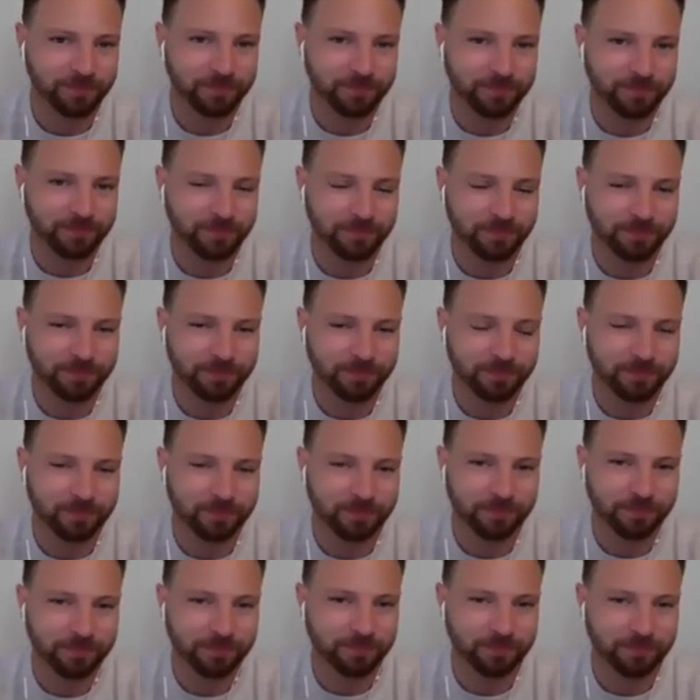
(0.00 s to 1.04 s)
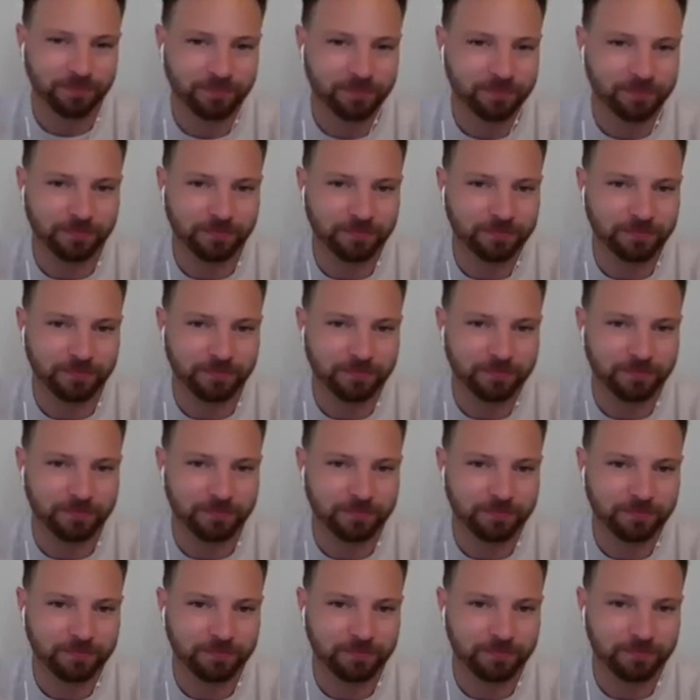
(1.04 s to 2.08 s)

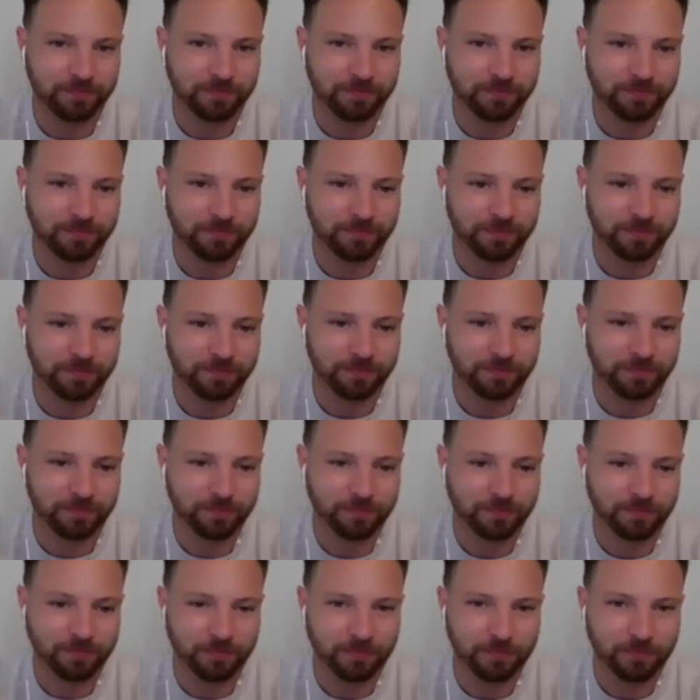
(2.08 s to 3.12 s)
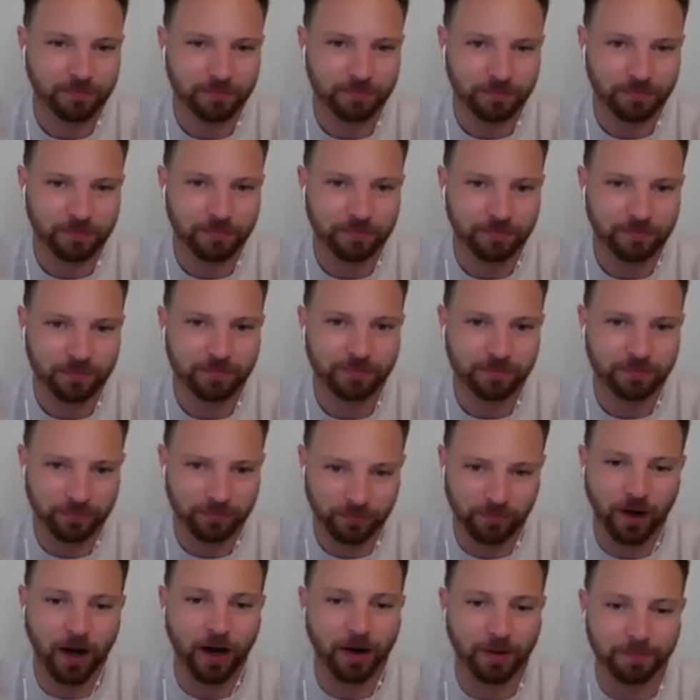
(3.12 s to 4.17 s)

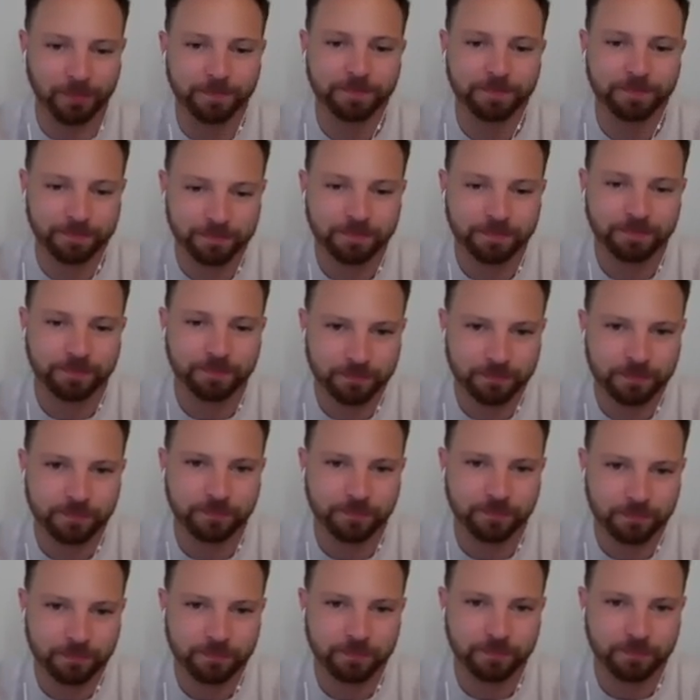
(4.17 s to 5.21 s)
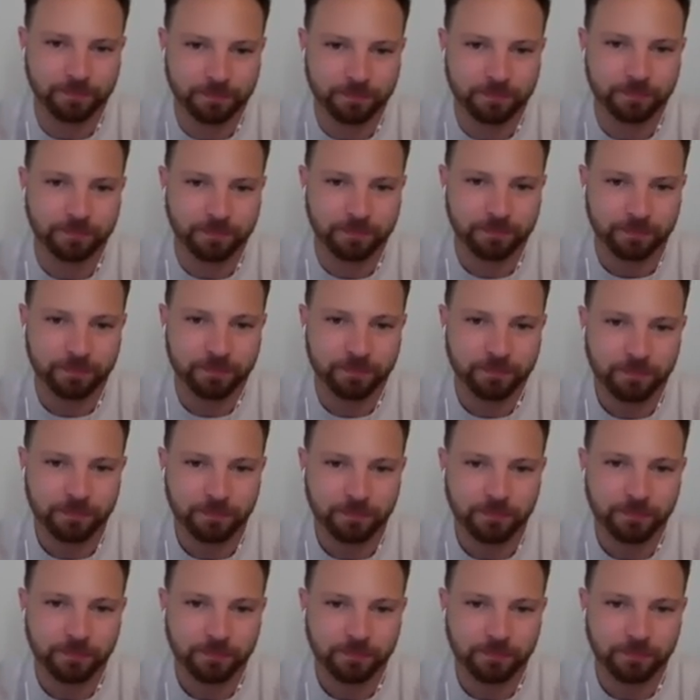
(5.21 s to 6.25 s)

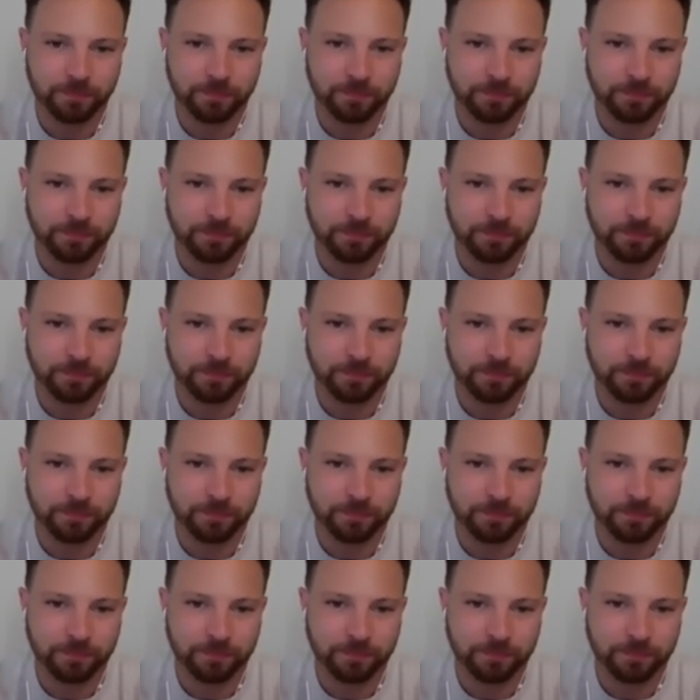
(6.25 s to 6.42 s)
(not speaking)